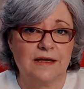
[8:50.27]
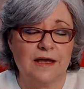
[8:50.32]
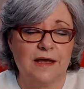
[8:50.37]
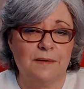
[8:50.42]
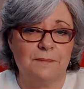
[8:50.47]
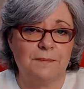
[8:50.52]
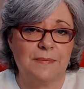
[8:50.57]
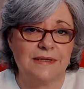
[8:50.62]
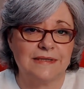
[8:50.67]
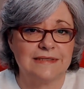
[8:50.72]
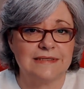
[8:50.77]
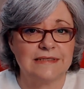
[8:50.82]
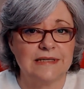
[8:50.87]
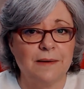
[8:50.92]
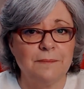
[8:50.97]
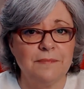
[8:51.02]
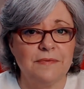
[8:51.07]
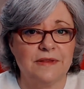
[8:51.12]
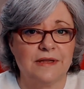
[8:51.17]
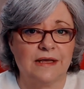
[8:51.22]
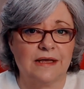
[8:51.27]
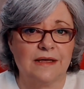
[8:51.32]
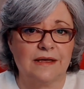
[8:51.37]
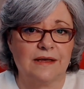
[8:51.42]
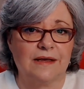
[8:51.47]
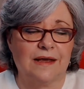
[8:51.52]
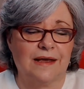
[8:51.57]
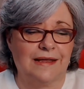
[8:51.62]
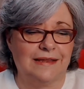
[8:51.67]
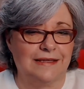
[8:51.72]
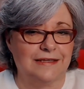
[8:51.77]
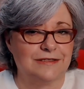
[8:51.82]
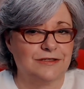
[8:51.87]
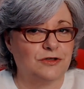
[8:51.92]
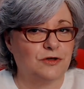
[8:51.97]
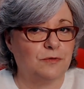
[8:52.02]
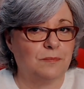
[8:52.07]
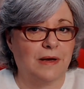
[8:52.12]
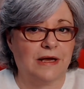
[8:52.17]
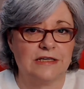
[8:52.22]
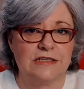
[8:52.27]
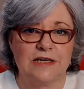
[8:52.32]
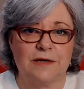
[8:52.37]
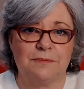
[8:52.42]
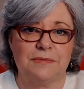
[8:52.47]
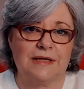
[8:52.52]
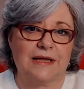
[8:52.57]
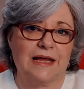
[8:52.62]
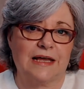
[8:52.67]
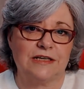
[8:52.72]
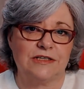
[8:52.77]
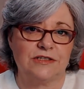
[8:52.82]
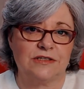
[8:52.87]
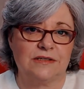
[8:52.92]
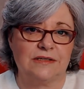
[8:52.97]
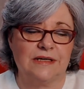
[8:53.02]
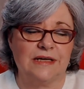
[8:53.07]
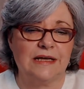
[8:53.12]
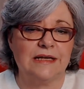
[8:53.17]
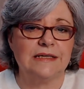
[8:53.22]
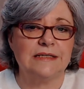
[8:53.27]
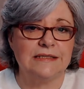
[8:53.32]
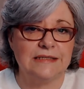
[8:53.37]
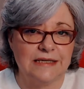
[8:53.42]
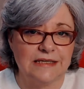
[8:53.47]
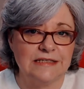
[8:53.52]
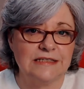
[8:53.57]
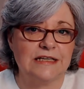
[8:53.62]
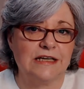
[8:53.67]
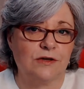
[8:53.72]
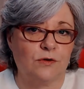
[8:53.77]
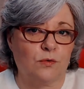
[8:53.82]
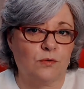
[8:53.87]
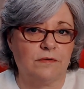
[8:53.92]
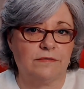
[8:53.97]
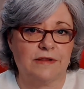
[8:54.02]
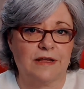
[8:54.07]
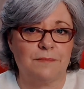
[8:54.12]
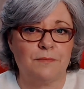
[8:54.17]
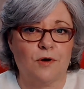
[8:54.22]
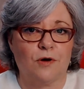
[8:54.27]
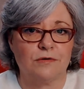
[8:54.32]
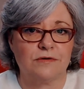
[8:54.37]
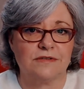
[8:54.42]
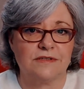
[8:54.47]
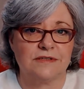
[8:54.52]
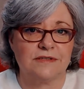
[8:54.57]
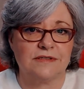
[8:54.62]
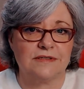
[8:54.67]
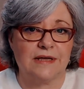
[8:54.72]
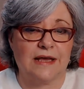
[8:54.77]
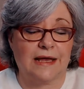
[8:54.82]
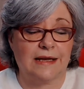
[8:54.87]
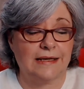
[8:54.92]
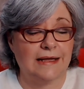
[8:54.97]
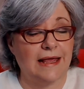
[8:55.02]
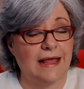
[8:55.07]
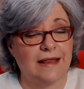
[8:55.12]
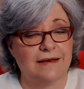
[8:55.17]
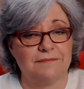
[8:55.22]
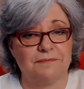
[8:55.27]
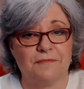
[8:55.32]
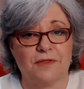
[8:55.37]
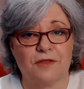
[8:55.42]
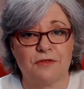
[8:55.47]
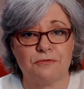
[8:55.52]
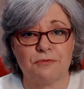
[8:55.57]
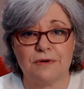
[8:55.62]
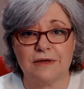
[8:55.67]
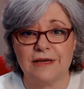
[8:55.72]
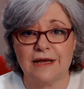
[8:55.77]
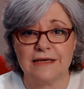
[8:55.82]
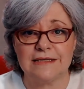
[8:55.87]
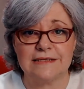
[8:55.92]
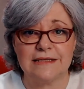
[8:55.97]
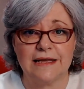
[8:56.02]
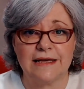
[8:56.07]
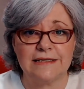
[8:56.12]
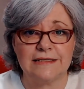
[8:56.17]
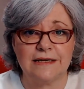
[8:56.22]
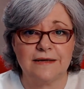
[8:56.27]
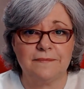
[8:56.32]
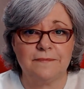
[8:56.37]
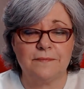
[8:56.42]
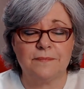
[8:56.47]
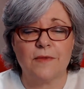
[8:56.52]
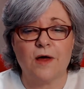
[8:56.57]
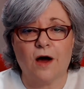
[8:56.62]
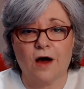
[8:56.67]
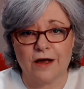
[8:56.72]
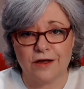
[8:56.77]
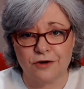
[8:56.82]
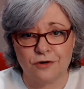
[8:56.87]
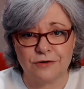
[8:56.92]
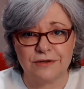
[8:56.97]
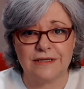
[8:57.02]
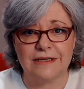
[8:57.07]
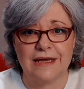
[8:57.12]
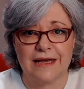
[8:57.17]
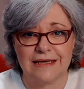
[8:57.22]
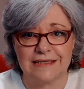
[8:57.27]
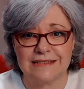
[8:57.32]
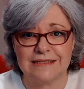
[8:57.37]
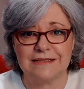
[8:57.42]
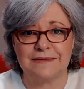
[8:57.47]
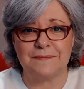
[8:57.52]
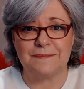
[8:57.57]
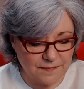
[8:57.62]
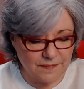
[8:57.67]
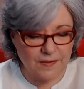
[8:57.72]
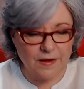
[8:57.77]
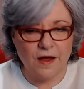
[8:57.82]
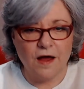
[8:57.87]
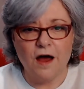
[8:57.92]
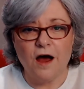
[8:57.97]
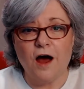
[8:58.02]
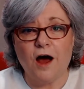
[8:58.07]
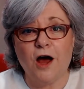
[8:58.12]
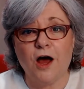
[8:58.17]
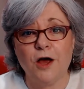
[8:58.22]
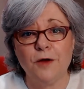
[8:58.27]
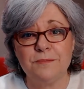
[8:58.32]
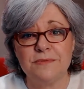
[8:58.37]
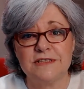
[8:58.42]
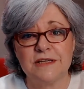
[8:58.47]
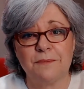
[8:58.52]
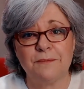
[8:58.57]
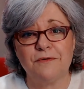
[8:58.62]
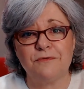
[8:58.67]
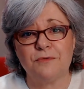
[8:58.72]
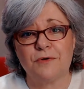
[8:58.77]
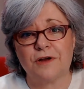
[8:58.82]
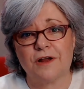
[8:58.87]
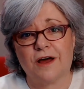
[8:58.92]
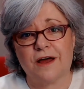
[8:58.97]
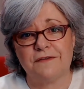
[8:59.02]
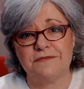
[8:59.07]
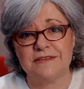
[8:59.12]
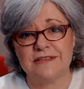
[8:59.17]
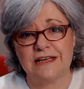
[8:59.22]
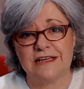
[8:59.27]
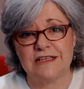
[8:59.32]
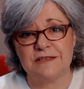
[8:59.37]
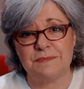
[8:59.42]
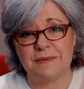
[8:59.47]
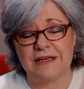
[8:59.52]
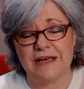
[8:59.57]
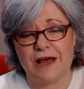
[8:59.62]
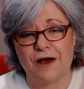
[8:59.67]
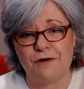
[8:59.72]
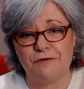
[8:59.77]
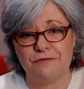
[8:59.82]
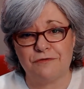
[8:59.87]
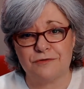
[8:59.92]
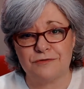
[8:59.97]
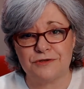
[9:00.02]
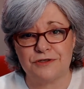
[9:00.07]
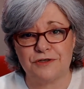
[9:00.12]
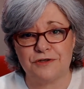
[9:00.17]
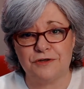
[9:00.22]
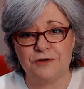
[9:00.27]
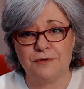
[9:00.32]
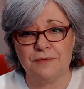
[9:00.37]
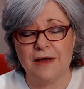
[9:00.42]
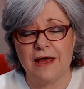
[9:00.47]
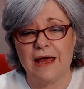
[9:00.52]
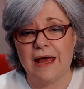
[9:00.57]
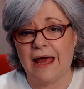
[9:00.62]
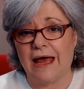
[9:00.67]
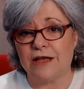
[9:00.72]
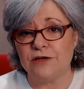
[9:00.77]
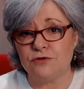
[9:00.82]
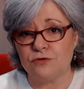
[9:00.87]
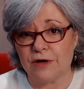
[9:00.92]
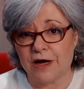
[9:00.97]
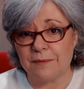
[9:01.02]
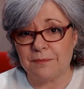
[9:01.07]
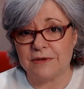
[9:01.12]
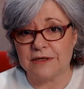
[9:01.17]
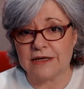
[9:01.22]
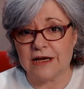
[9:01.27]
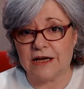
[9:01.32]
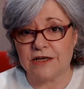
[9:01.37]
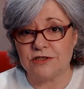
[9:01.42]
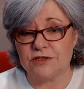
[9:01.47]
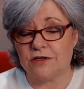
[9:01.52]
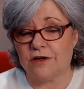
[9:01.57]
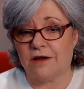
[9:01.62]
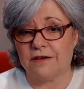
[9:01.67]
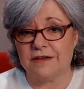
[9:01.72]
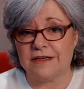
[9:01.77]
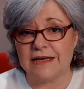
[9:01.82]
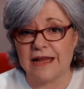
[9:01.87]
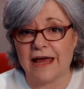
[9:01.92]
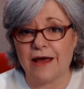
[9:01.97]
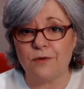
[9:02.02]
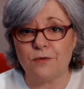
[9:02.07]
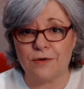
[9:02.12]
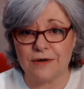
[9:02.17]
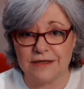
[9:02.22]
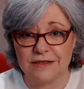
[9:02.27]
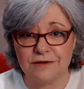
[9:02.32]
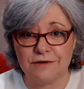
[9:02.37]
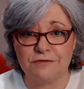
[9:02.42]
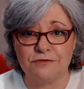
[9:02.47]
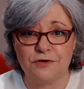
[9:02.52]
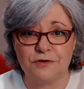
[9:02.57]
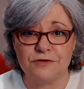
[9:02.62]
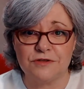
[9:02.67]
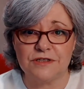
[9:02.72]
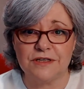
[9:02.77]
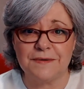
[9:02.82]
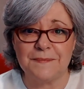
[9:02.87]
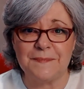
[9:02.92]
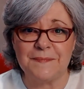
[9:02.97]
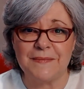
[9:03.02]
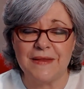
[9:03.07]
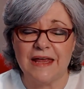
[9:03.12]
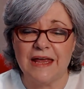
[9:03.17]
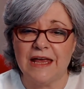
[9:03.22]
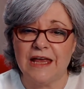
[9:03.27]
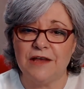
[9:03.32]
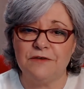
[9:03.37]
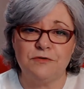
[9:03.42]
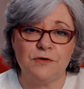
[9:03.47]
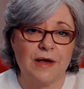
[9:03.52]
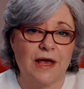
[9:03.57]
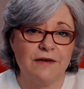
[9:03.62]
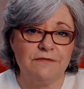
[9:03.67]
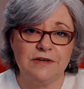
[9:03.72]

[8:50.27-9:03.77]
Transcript: But something in this 2-page application did tick all of their boxes. And again, 3 days later, I got a yes. I hope some of what I have said has been helpful to you and your application either now or in the future. If you have any